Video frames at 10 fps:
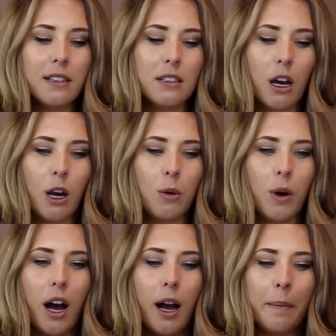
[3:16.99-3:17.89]

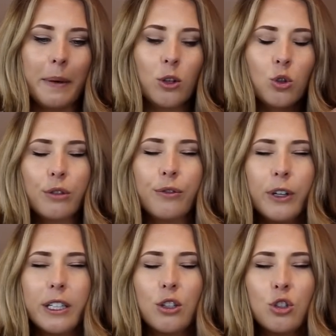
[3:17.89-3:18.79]
so in order
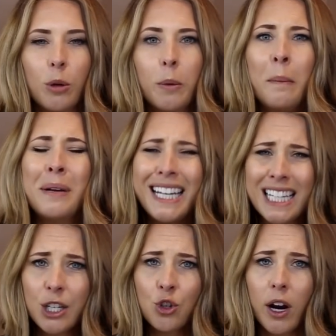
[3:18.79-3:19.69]
for it to stop
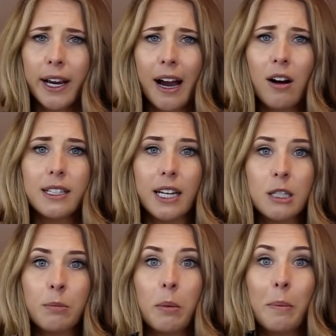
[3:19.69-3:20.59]
completely drying out, I
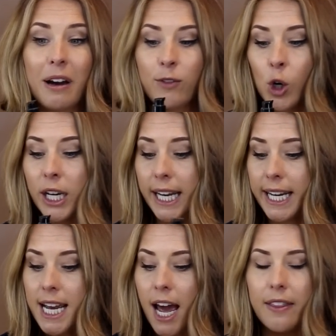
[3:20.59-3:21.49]
tend to pop a bit of oil in,
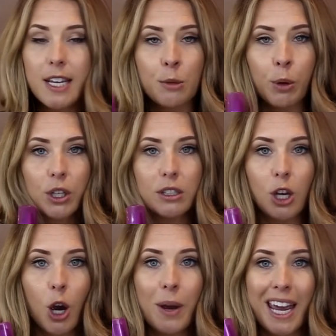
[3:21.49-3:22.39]
and these products
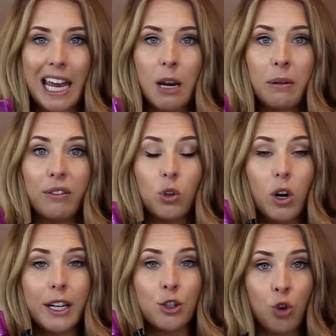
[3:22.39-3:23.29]
go in
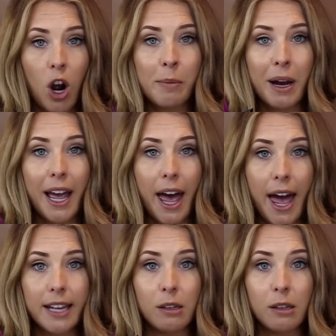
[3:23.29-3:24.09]
before I dry my hair.